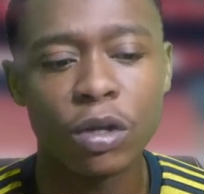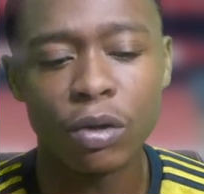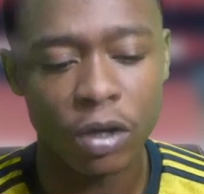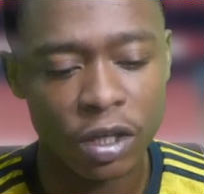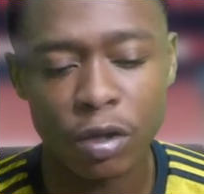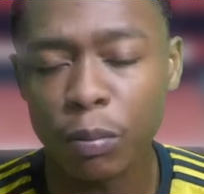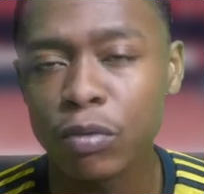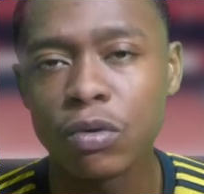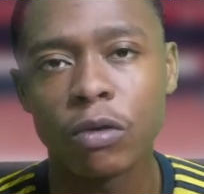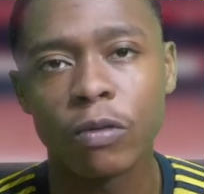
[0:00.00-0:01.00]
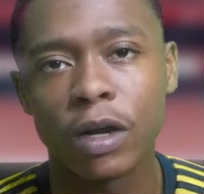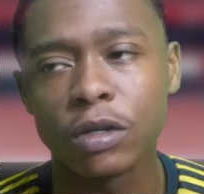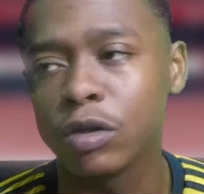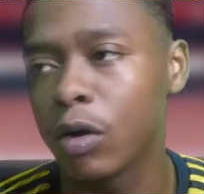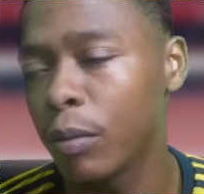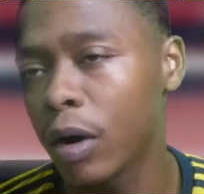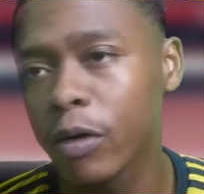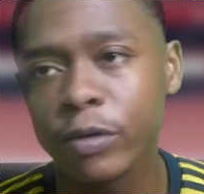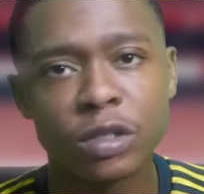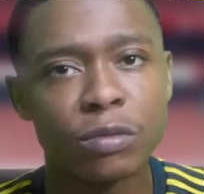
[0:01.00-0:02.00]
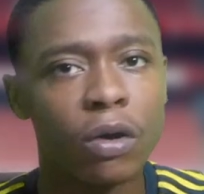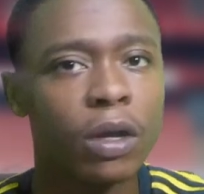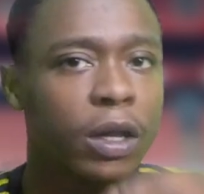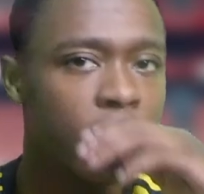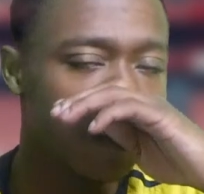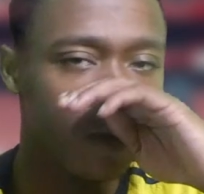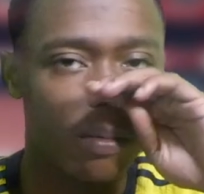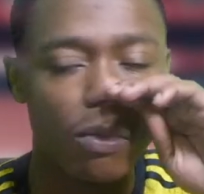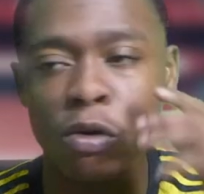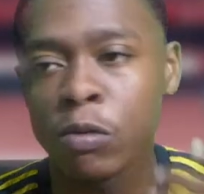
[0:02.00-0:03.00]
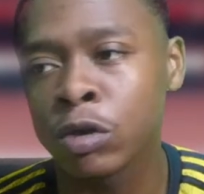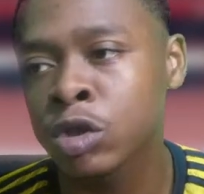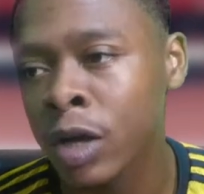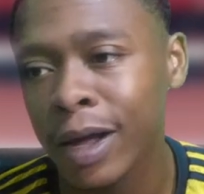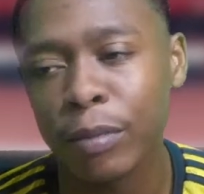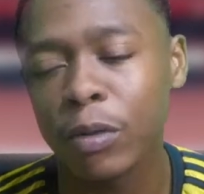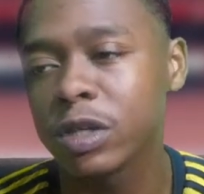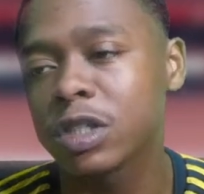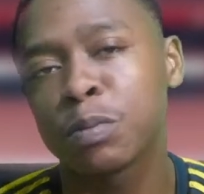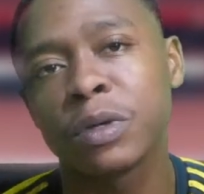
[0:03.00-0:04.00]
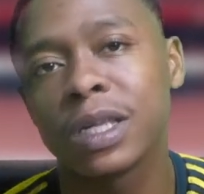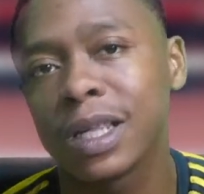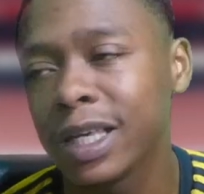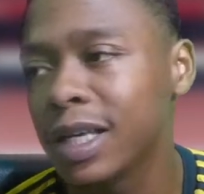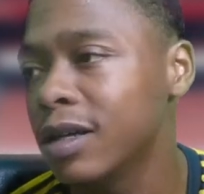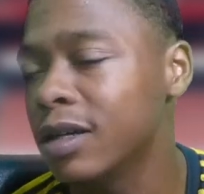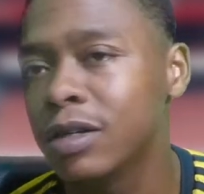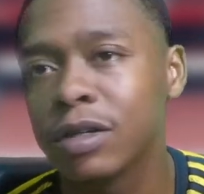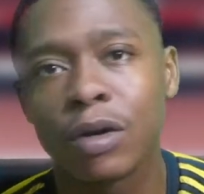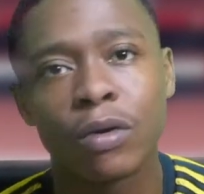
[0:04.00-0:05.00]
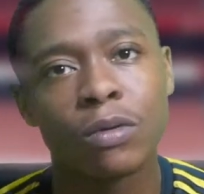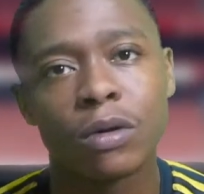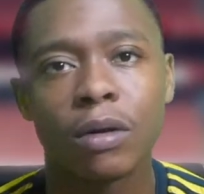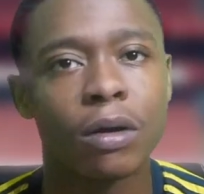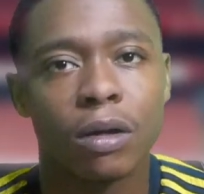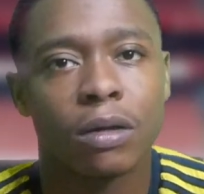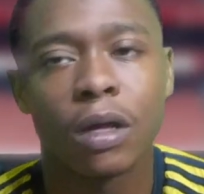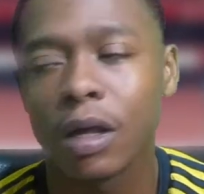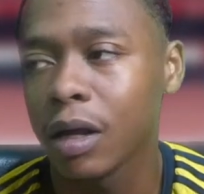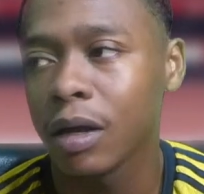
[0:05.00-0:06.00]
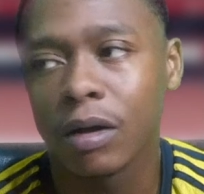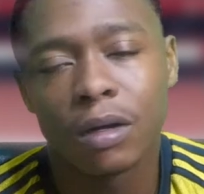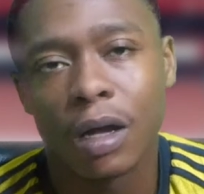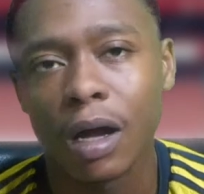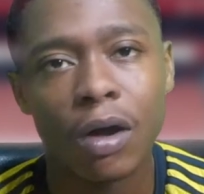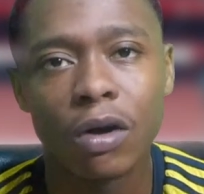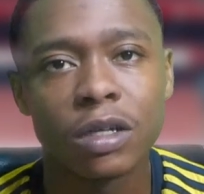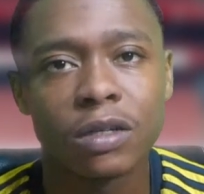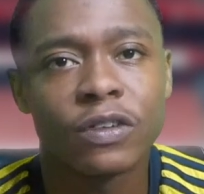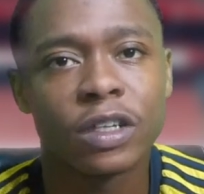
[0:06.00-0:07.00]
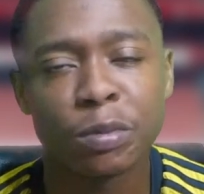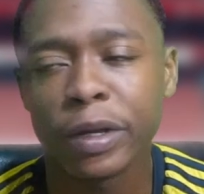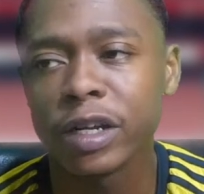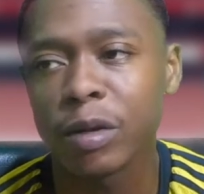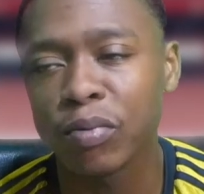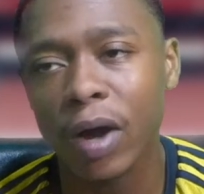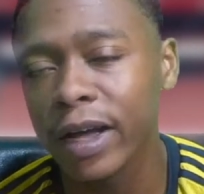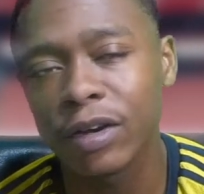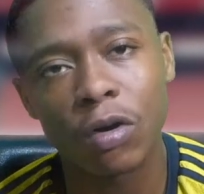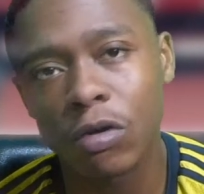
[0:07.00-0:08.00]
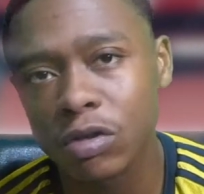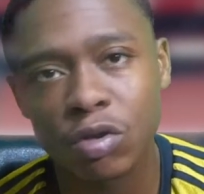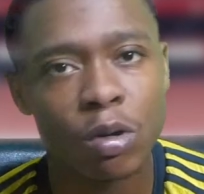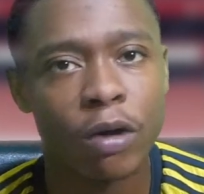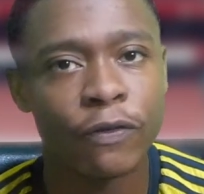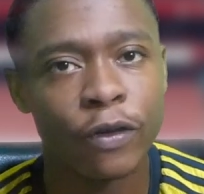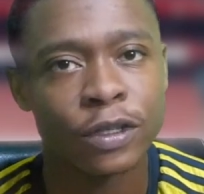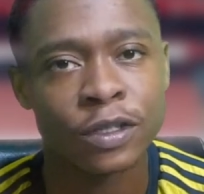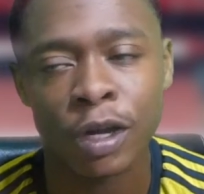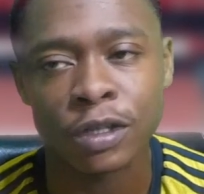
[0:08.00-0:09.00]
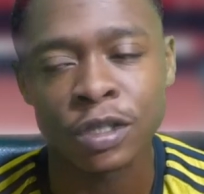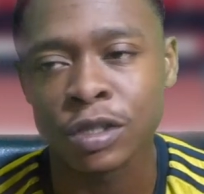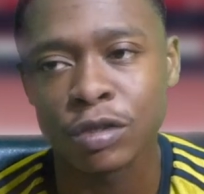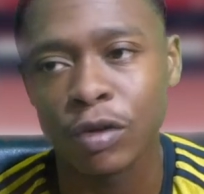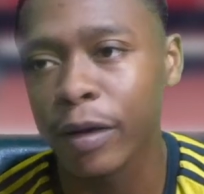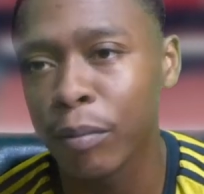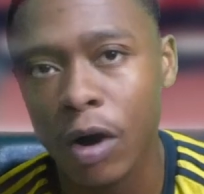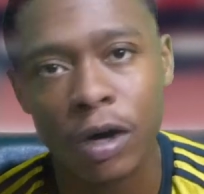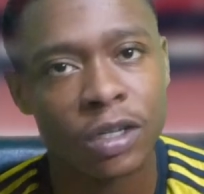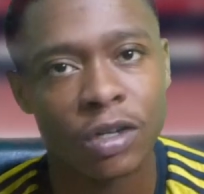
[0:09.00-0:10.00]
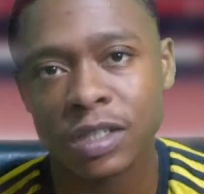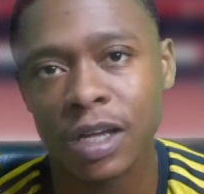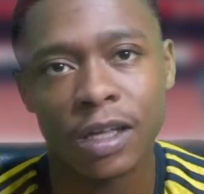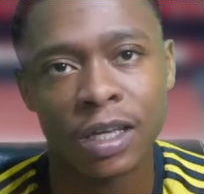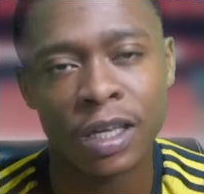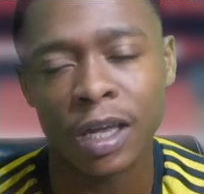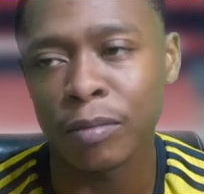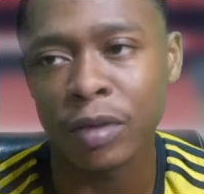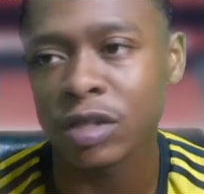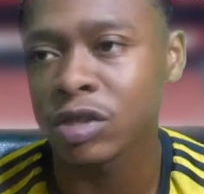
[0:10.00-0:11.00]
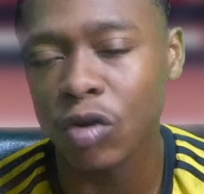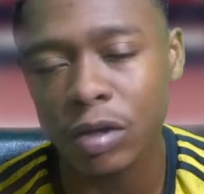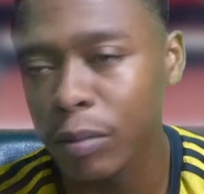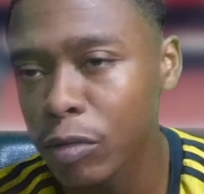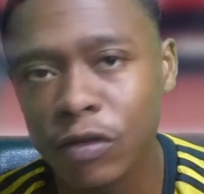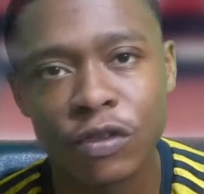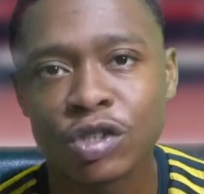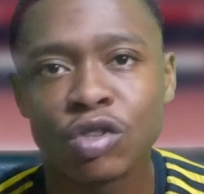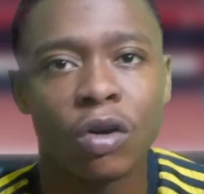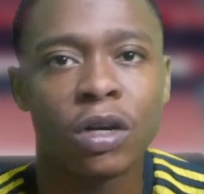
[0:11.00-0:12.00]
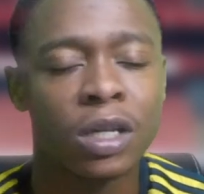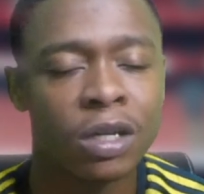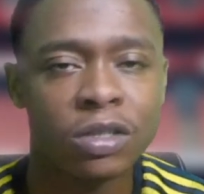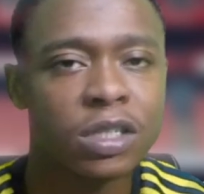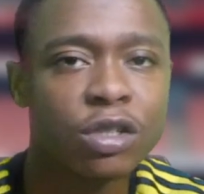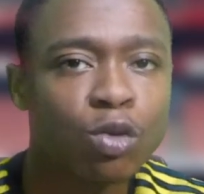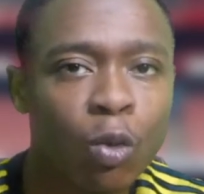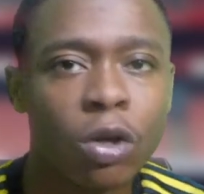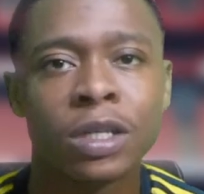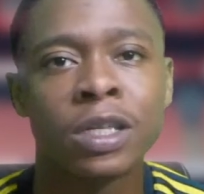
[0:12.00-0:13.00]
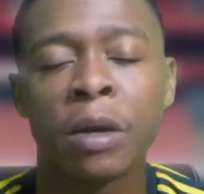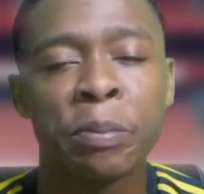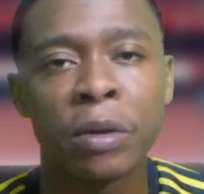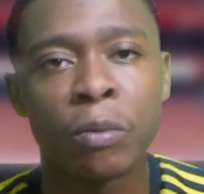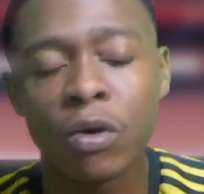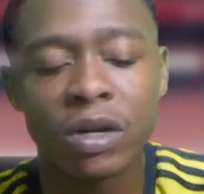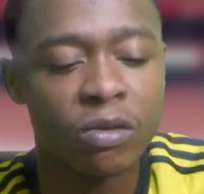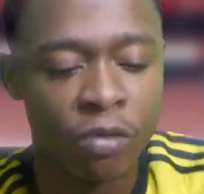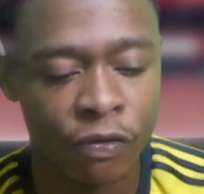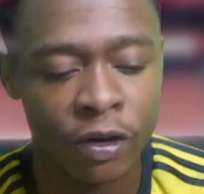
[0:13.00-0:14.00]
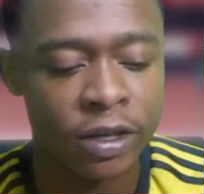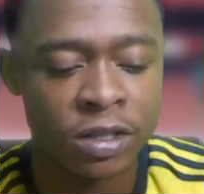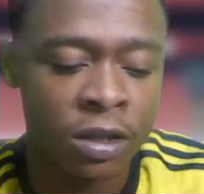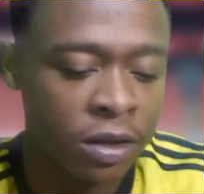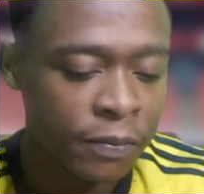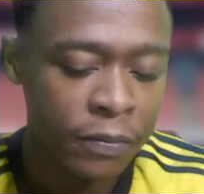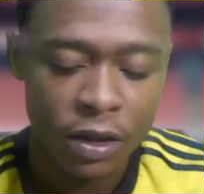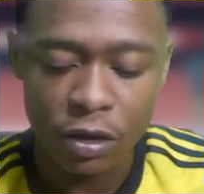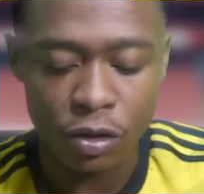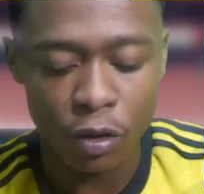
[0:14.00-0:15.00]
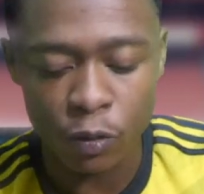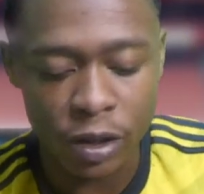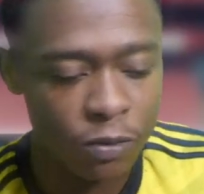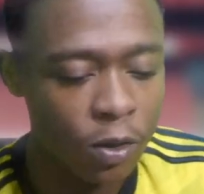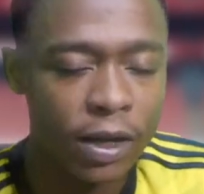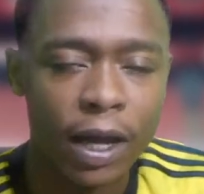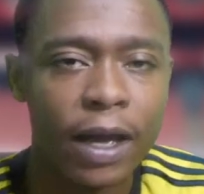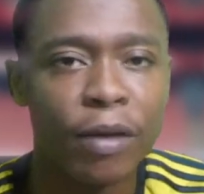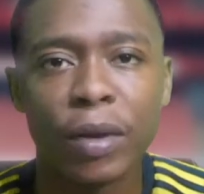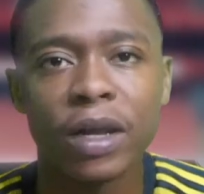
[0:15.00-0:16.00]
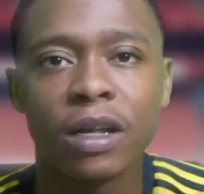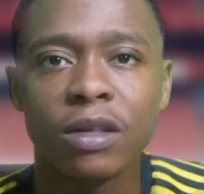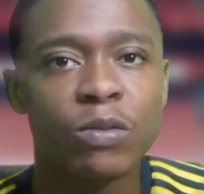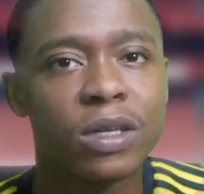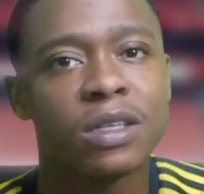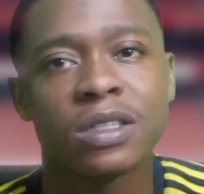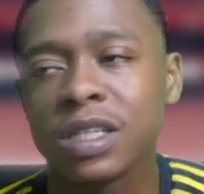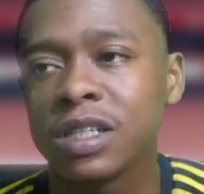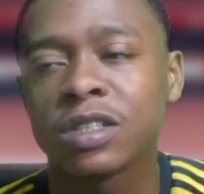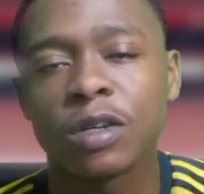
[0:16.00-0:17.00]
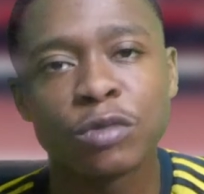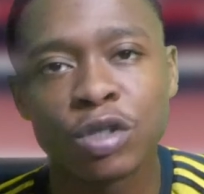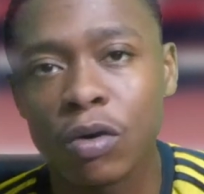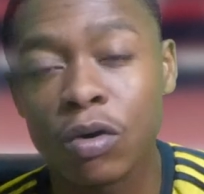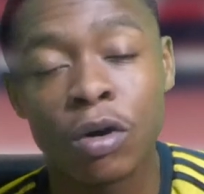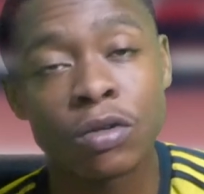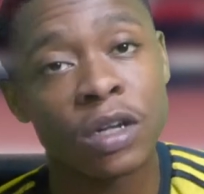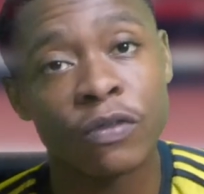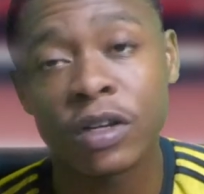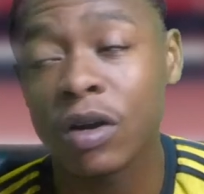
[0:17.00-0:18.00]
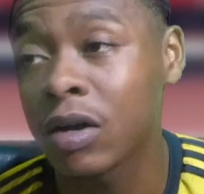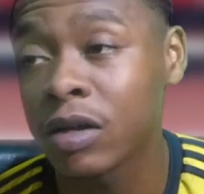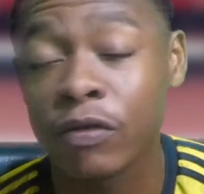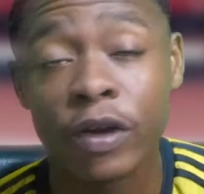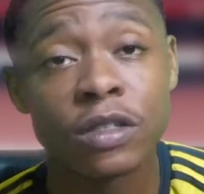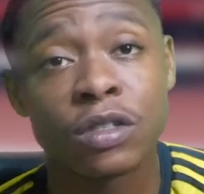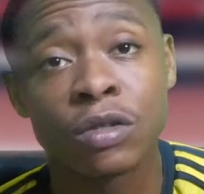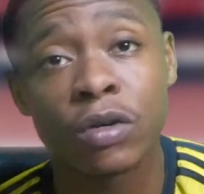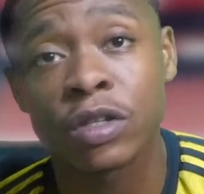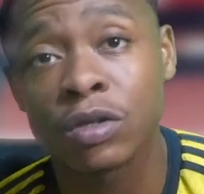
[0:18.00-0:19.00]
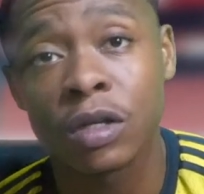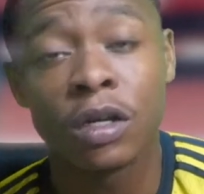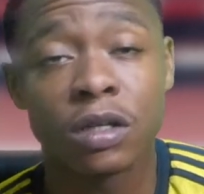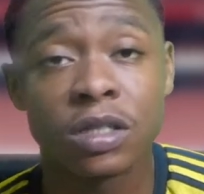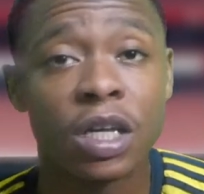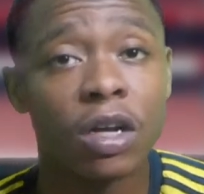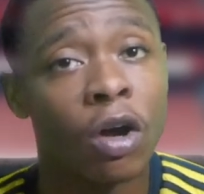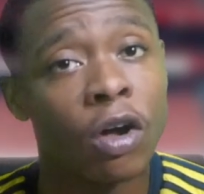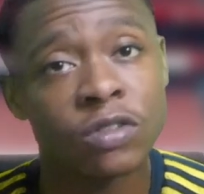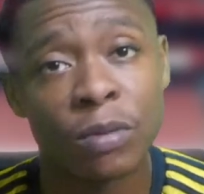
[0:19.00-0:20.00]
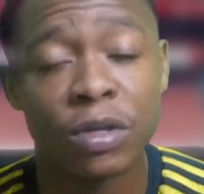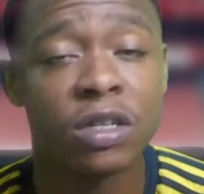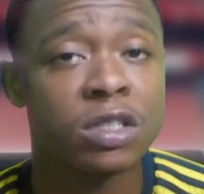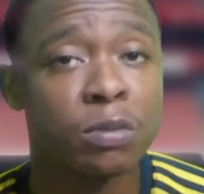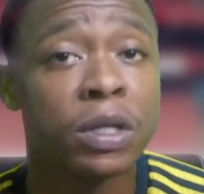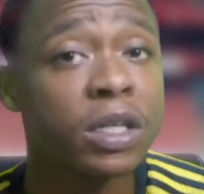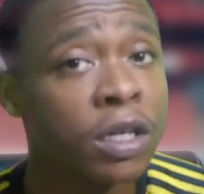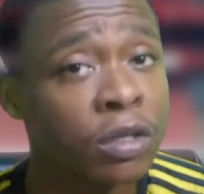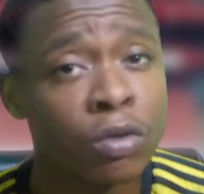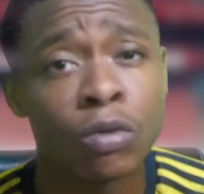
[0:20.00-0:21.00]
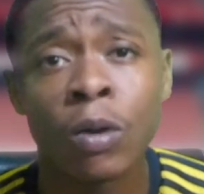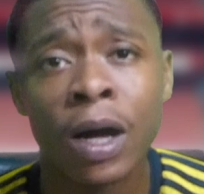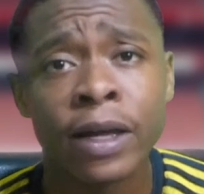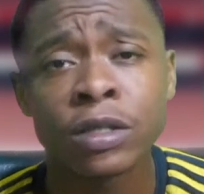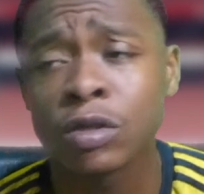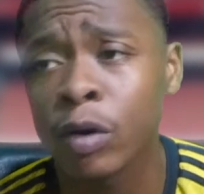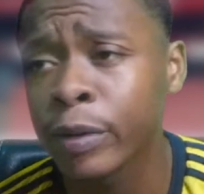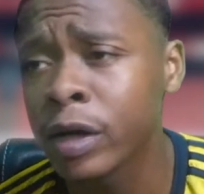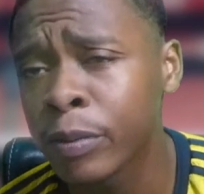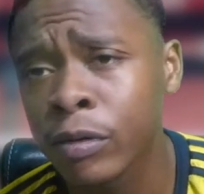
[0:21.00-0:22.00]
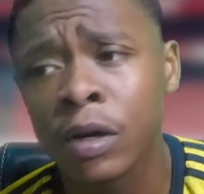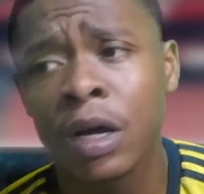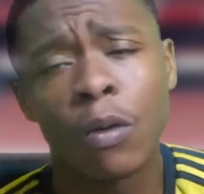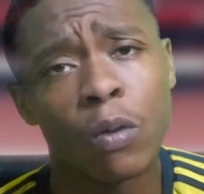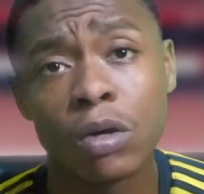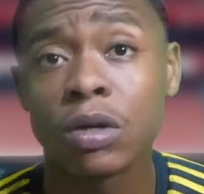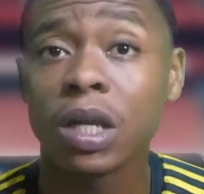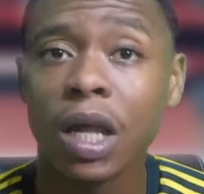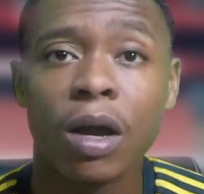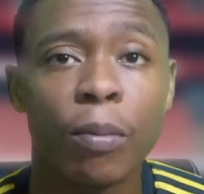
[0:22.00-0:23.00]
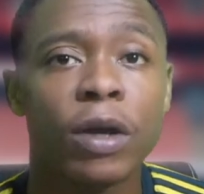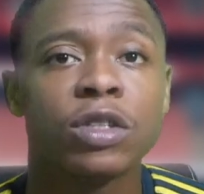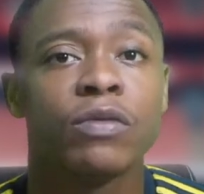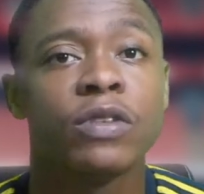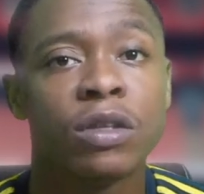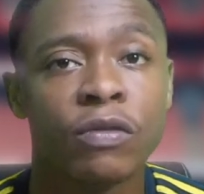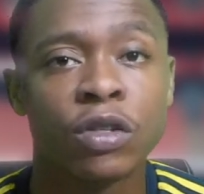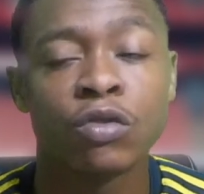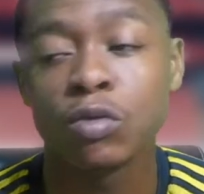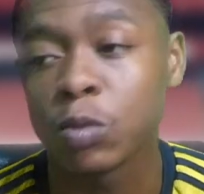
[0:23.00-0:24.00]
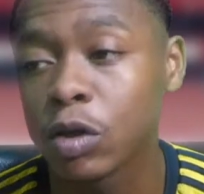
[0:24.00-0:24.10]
We're knocking the ball around. You know, Amari's knocking it around. Moro's trying, but we're just being eaten. You know. I can't even explain it. Brighton are onto our first touches, you know. They're marking us out of the game. They're moving stronger than us. They just wanted it a bit more, and it reflects. And, you know, we weren't at it mentally. We are conceding some joke goals. I think our defence, you know, the centre-halves are being split. They're too wide, you know. People, we're looking like a bunch of individuals.